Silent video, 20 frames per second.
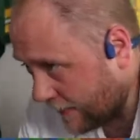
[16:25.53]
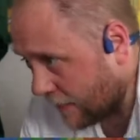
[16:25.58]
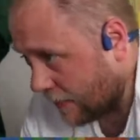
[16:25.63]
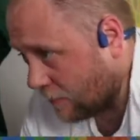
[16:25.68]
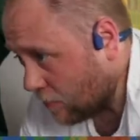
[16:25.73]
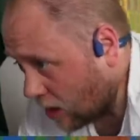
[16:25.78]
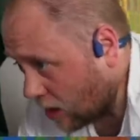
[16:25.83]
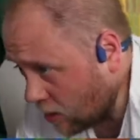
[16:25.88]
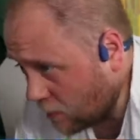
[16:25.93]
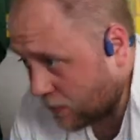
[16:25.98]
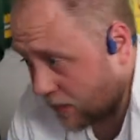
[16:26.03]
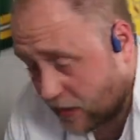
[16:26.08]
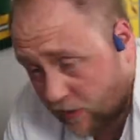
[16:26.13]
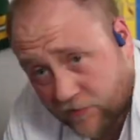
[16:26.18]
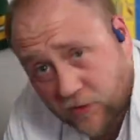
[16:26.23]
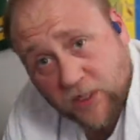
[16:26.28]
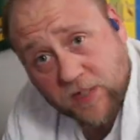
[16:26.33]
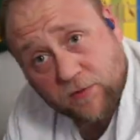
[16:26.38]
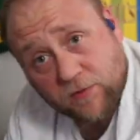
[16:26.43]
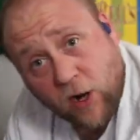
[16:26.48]
I'm hoping I've
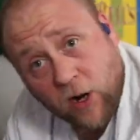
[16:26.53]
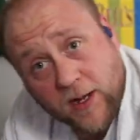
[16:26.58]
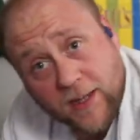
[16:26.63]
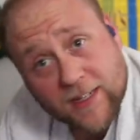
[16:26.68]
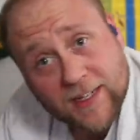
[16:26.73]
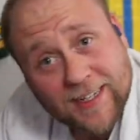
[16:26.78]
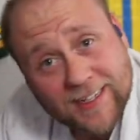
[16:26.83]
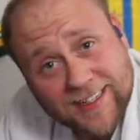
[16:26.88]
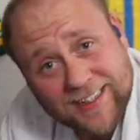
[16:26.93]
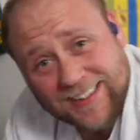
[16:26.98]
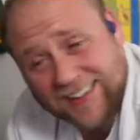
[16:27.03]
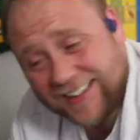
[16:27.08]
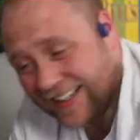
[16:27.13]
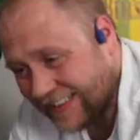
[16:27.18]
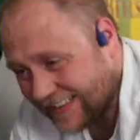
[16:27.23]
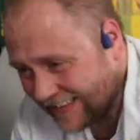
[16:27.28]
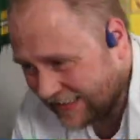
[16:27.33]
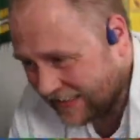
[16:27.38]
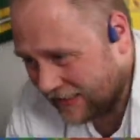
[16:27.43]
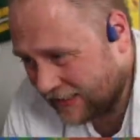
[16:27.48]
got it right.
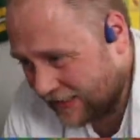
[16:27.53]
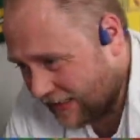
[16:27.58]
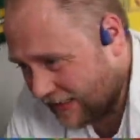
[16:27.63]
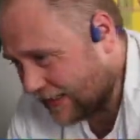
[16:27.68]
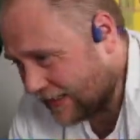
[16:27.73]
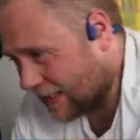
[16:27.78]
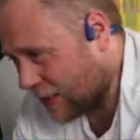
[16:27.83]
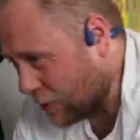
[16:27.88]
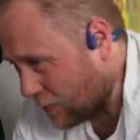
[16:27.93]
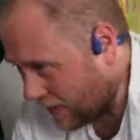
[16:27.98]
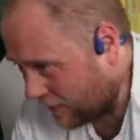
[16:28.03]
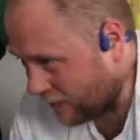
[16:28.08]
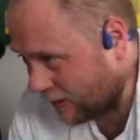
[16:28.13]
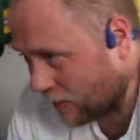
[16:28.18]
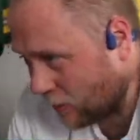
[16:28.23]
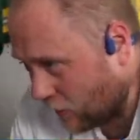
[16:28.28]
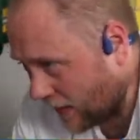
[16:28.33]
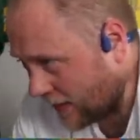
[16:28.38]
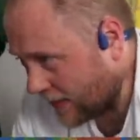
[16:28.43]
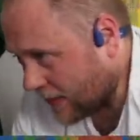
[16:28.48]
We could have a
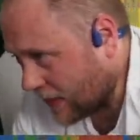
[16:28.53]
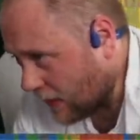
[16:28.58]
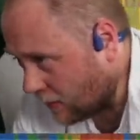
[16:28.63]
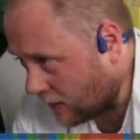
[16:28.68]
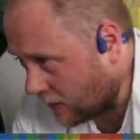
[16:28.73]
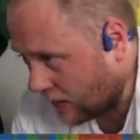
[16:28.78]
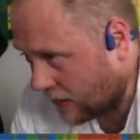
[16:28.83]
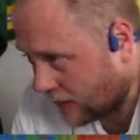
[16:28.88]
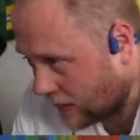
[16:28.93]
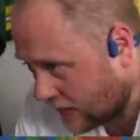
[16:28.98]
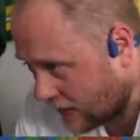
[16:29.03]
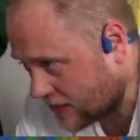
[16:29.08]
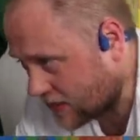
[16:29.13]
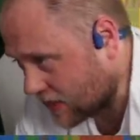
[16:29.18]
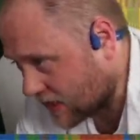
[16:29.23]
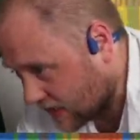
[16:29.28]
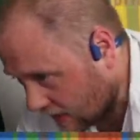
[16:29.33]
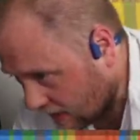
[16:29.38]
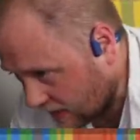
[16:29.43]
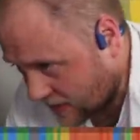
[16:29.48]
little way to go. Let's
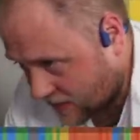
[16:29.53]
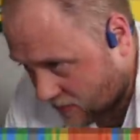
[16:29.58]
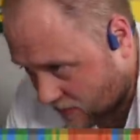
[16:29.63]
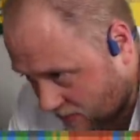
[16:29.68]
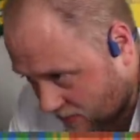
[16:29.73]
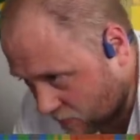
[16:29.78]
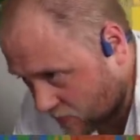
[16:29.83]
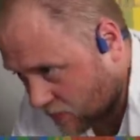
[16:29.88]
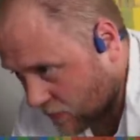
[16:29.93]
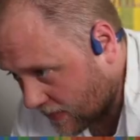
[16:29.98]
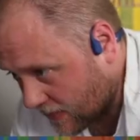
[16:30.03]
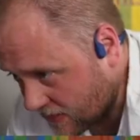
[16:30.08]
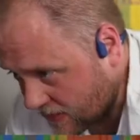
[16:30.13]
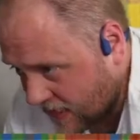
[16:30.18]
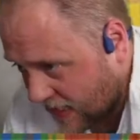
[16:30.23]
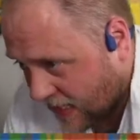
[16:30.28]
just see these guys all the way to the